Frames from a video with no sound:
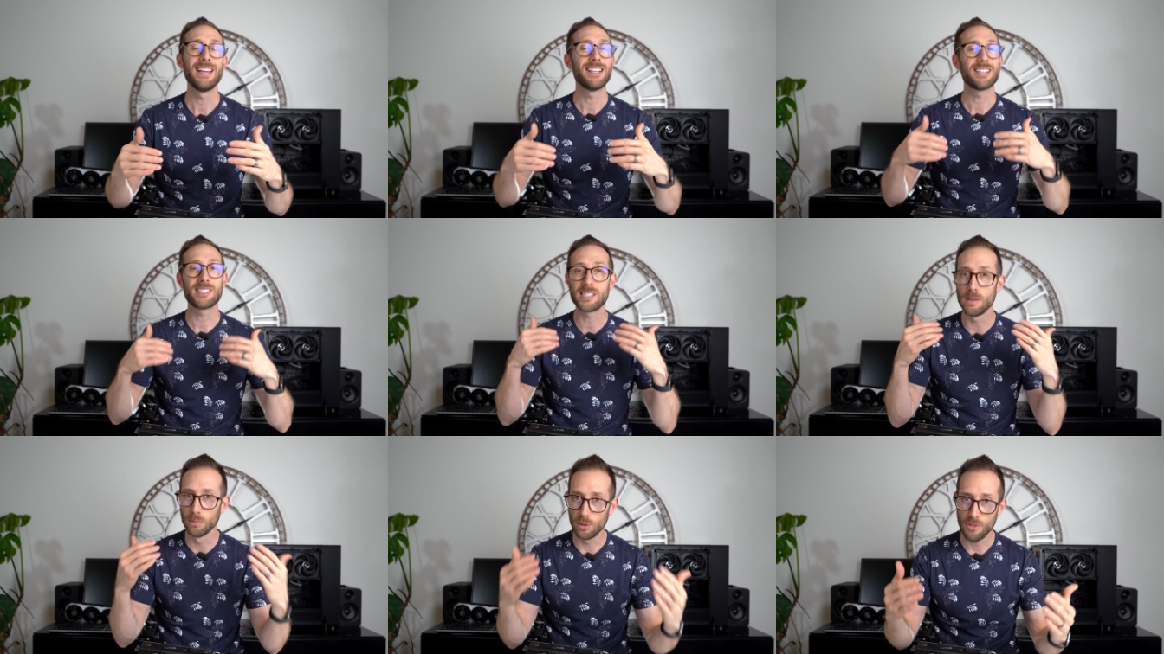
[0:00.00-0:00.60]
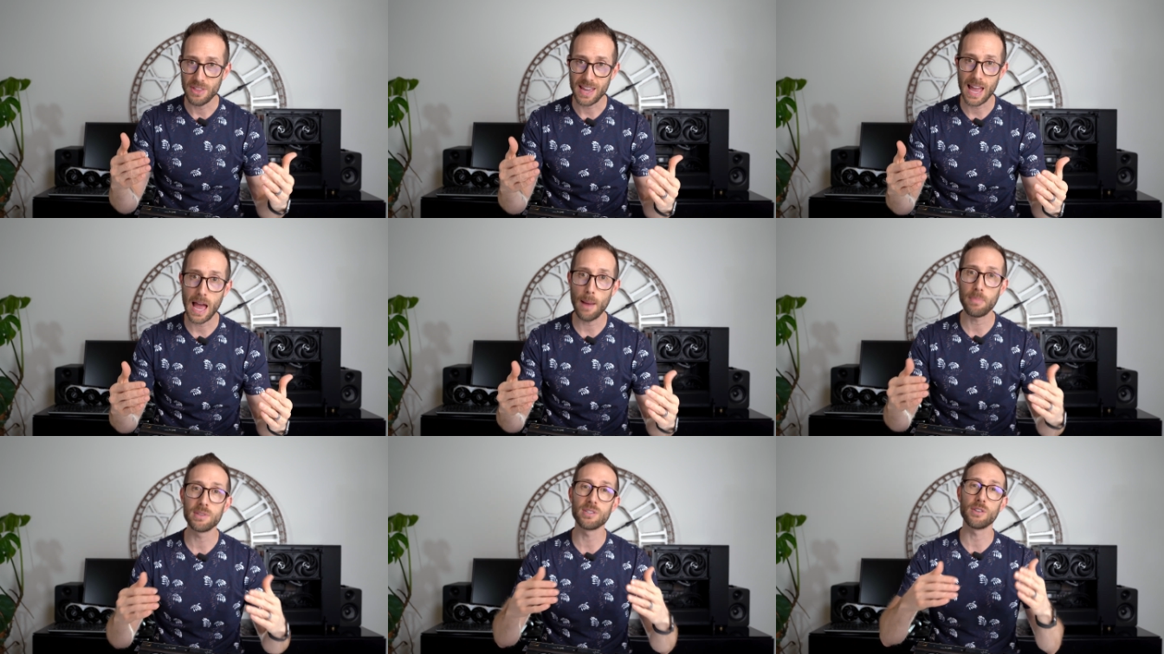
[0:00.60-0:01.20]
Similar thing
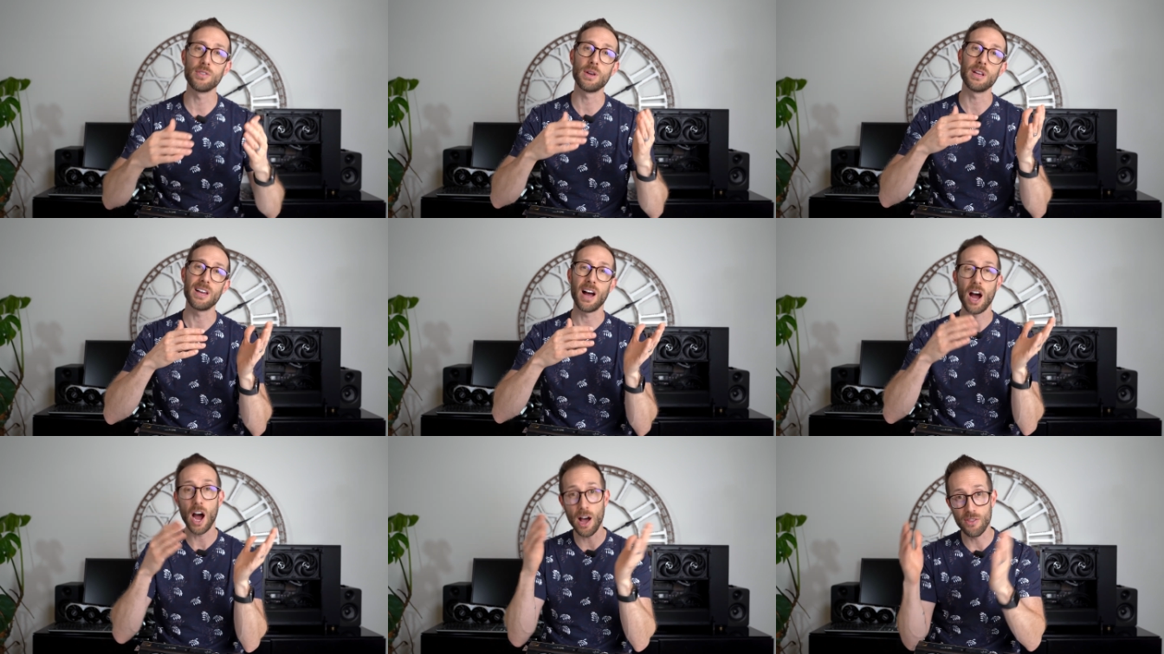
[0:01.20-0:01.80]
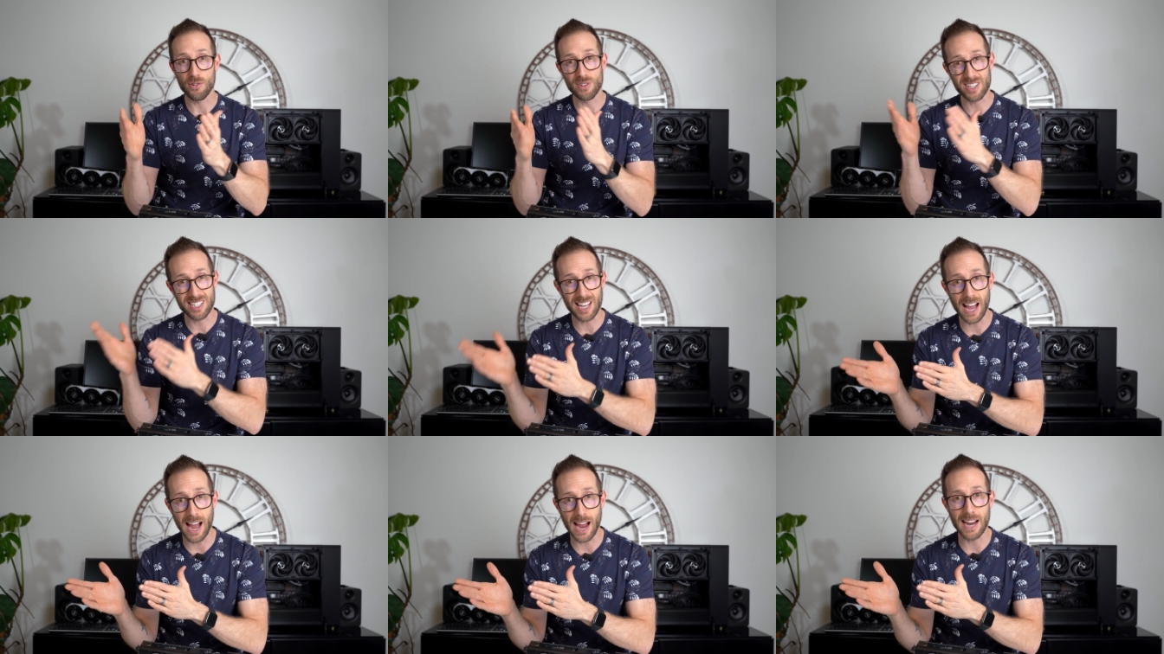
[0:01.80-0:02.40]
happens on the other
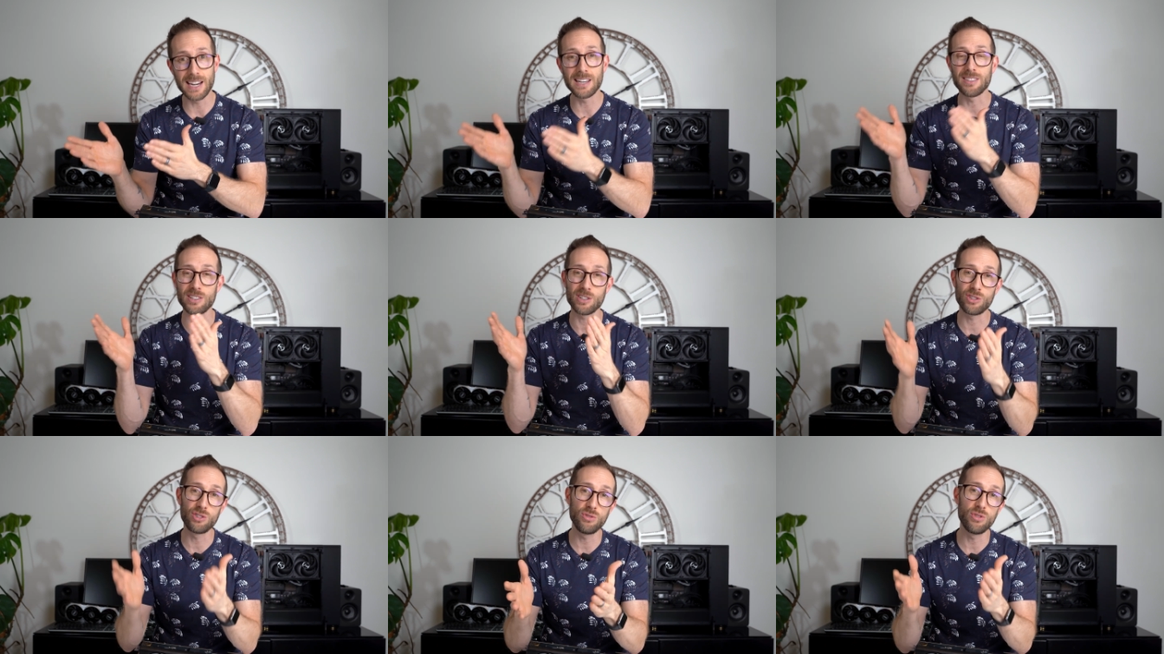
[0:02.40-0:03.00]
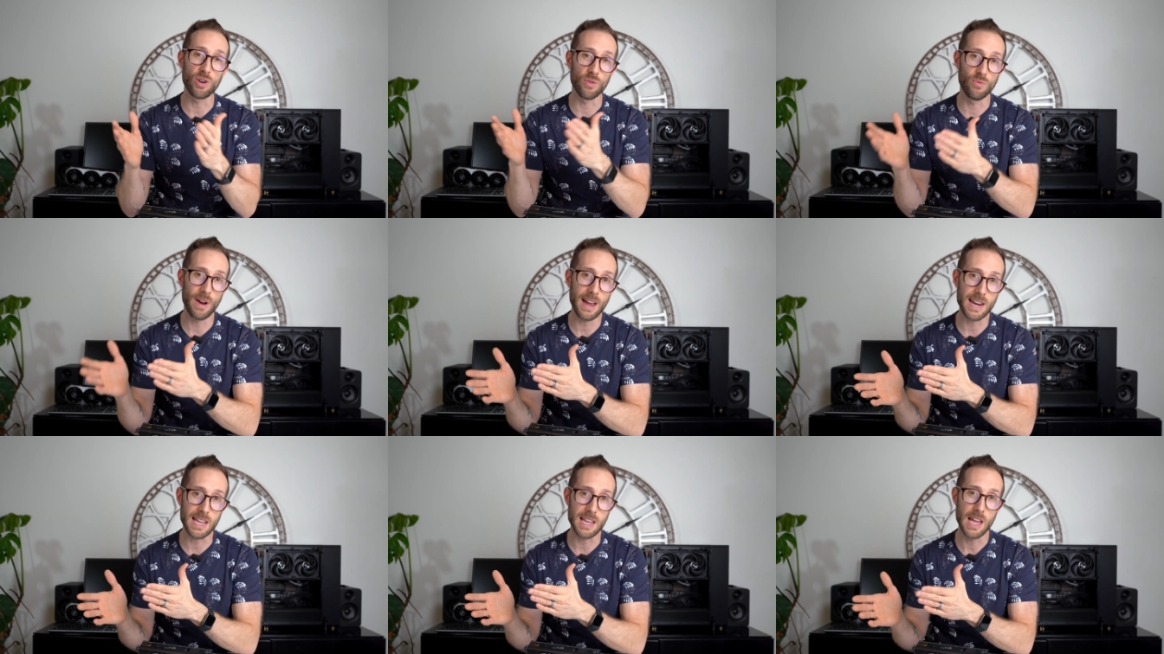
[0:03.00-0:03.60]
side, the Studio
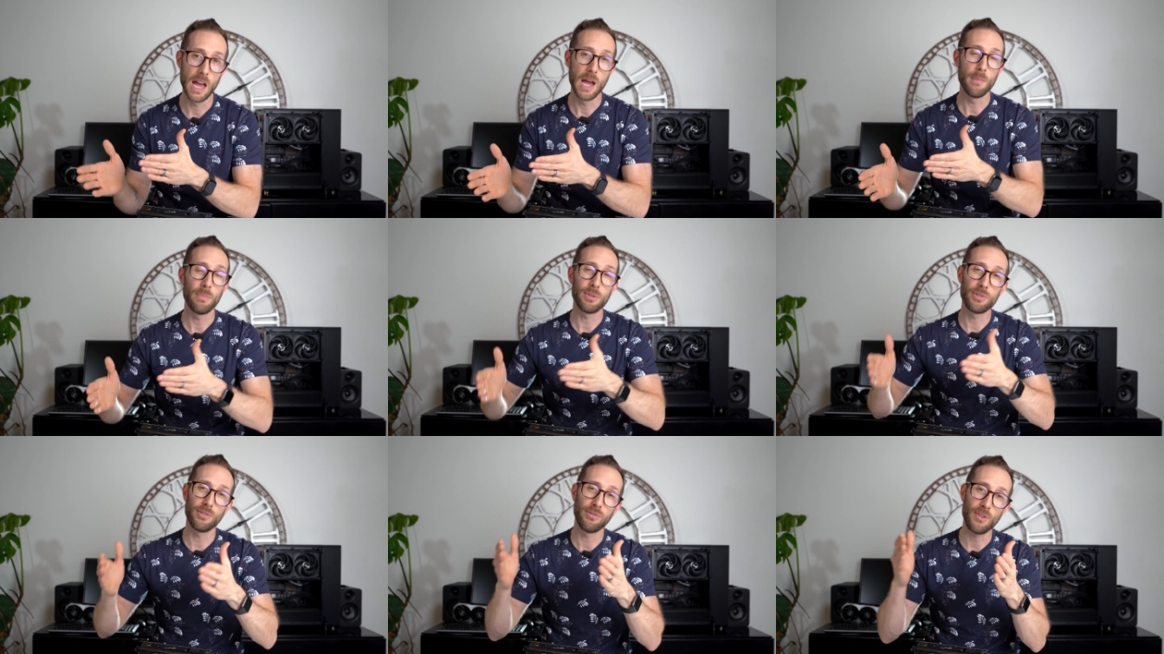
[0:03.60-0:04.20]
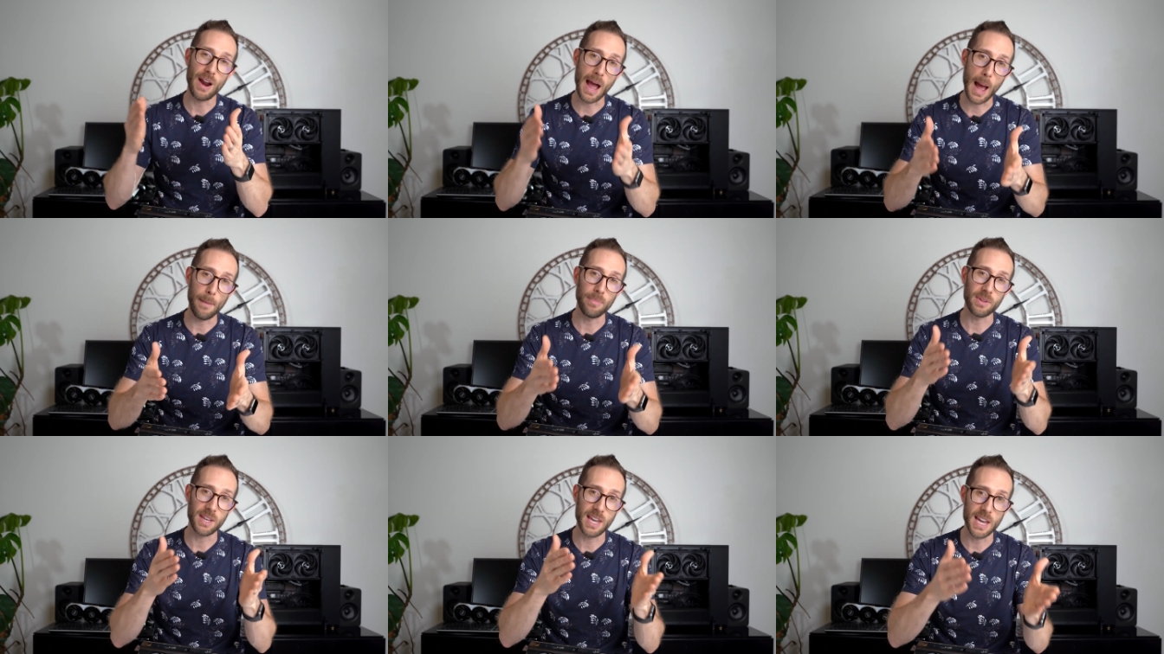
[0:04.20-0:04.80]
Ready, but they're for
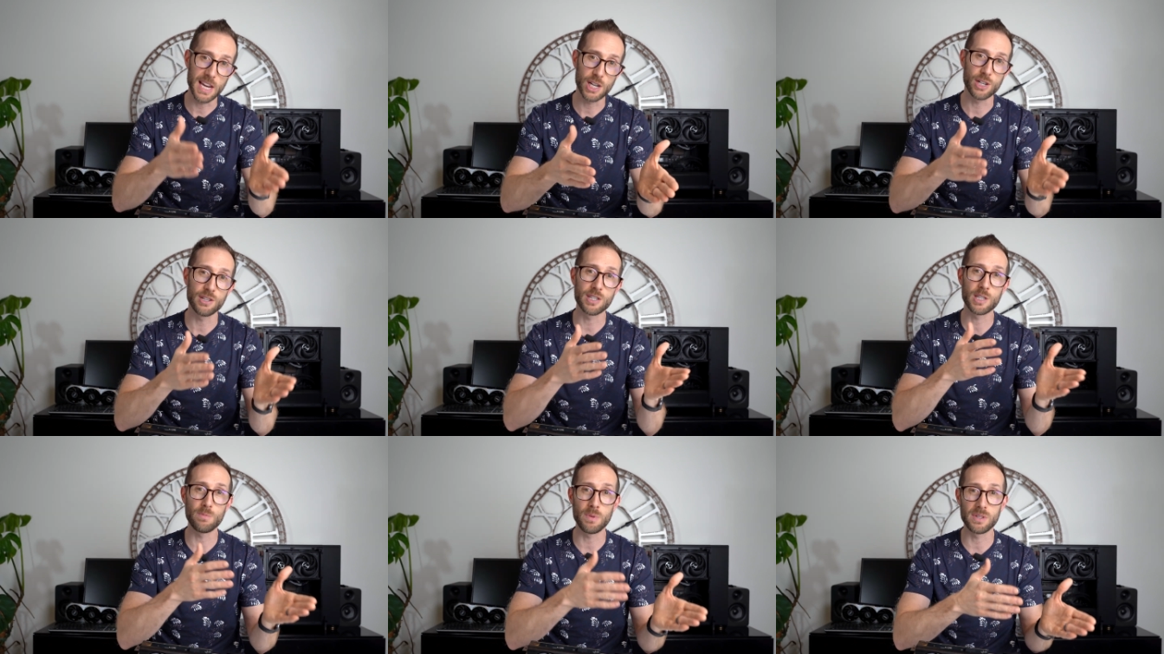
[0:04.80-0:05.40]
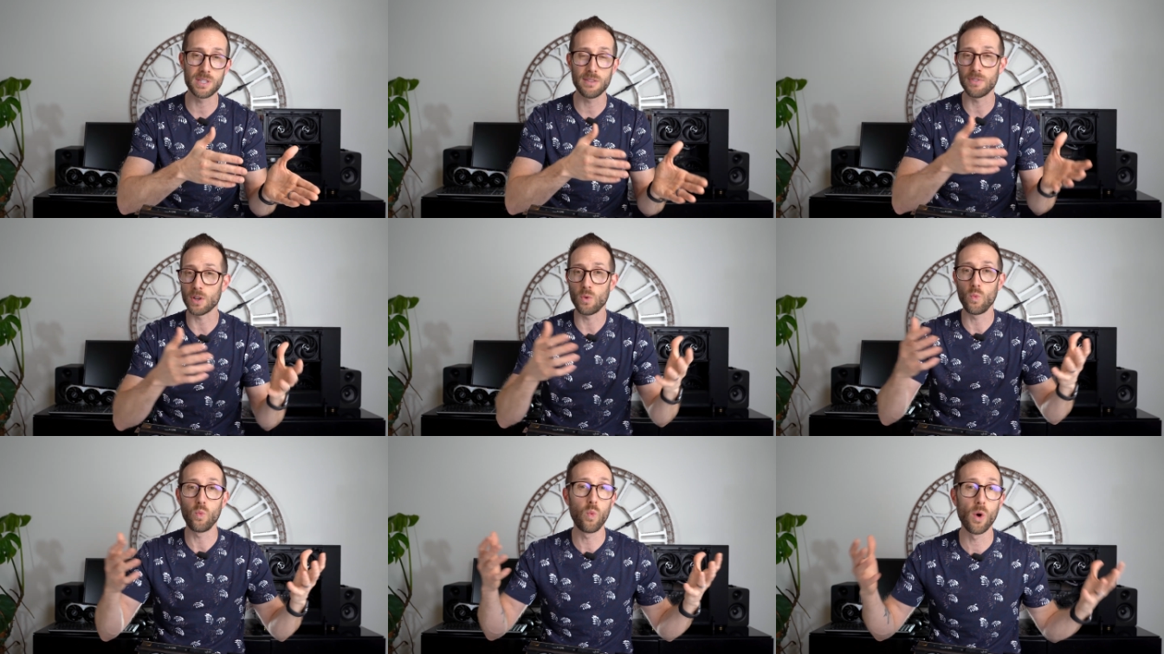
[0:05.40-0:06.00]

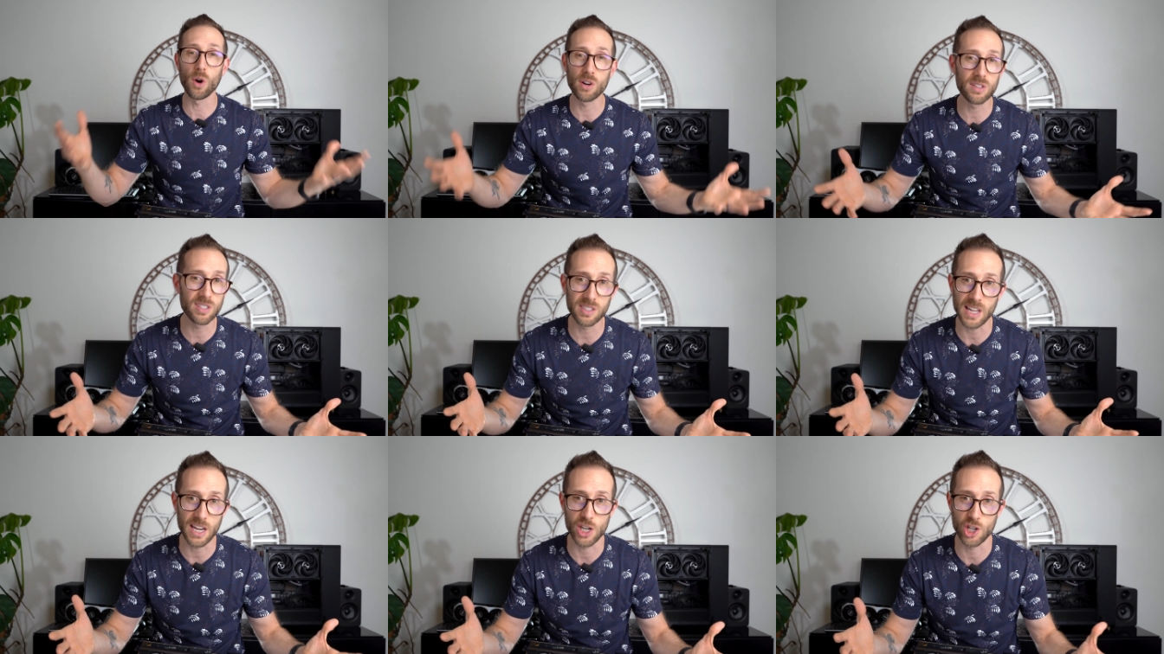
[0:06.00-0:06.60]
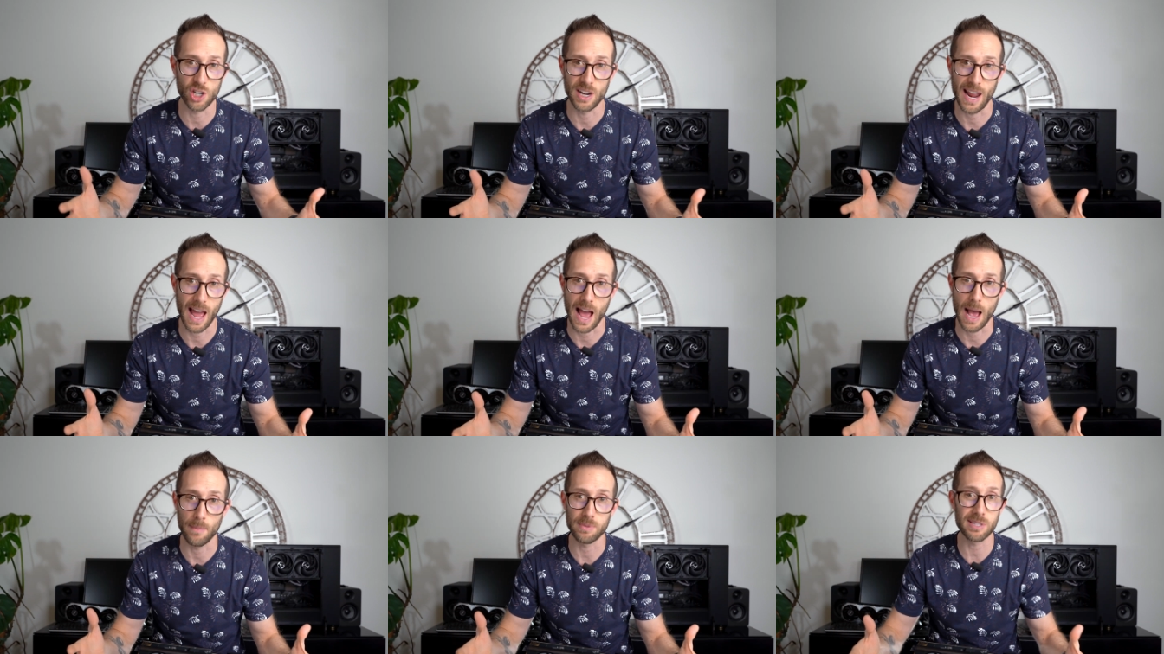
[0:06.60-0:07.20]
application-specific workstation
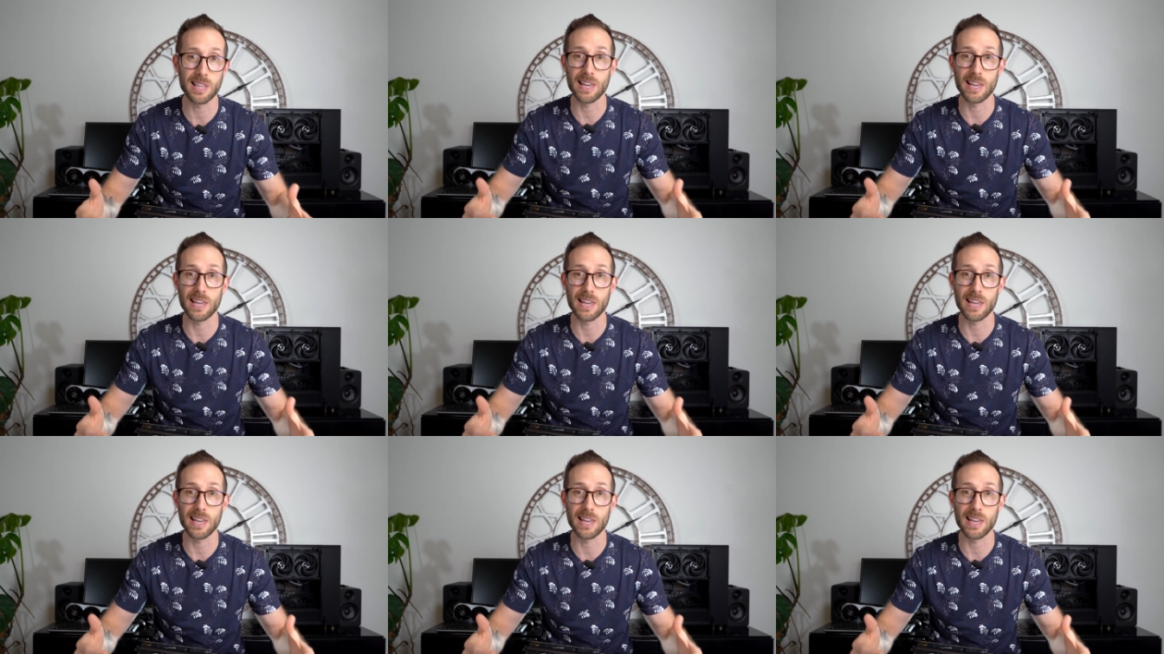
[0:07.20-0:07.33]
apps